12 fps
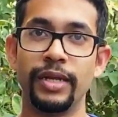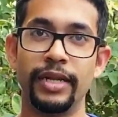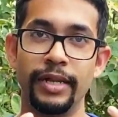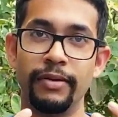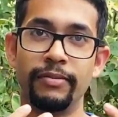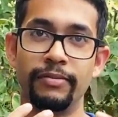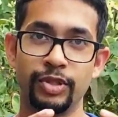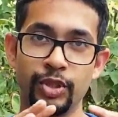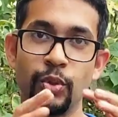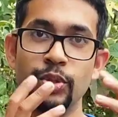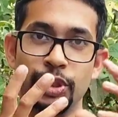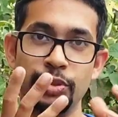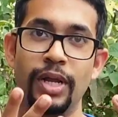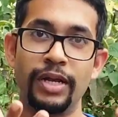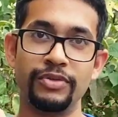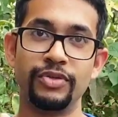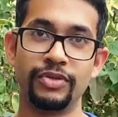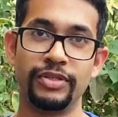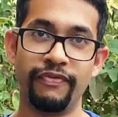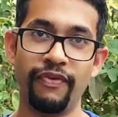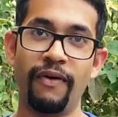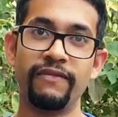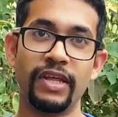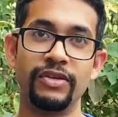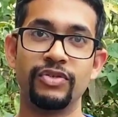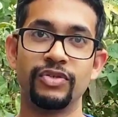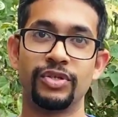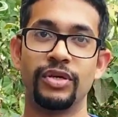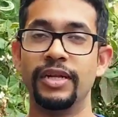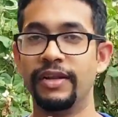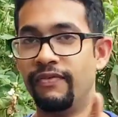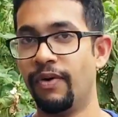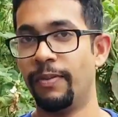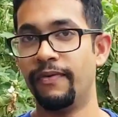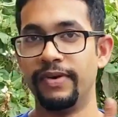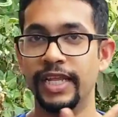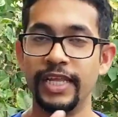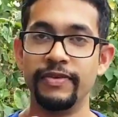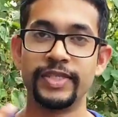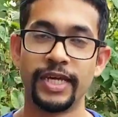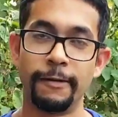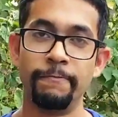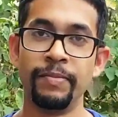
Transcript: It shows you that you form that nutrition in the form of leaves and